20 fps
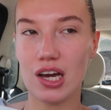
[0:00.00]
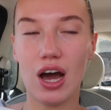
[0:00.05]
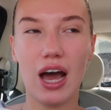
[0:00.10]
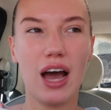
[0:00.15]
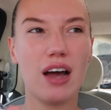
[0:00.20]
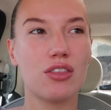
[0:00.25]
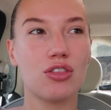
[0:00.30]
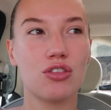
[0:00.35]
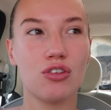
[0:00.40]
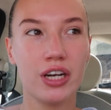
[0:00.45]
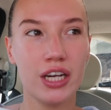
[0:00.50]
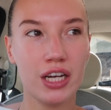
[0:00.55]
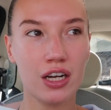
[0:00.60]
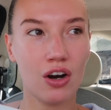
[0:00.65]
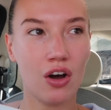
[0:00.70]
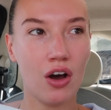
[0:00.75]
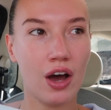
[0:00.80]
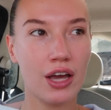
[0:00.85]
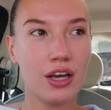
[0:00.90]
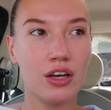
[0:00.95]
I had three
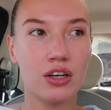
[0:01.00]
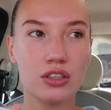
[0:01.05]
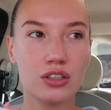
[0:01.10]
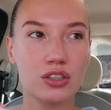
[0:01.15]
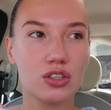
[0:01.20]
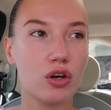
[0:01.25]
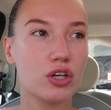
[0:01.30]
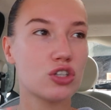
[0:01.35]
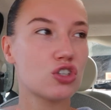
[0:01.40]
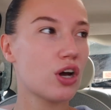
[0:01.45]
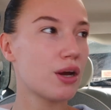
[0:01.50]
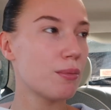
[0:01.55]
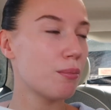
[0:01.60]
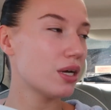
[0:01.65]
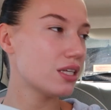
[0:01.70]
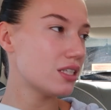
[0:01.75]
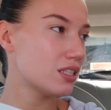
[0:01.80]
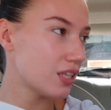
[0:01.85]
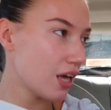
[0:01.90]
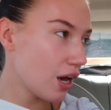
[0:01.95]
clients. I trained
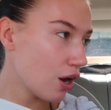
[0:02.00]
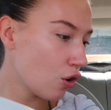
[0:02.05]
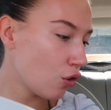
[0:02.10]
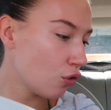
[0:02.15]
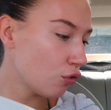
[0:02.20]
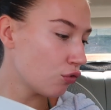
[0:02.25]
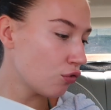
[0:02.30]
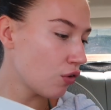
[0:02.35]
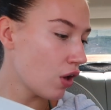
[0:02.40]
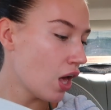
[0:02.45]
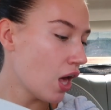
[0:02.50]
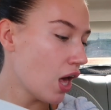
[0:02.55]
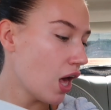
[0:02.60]
myself,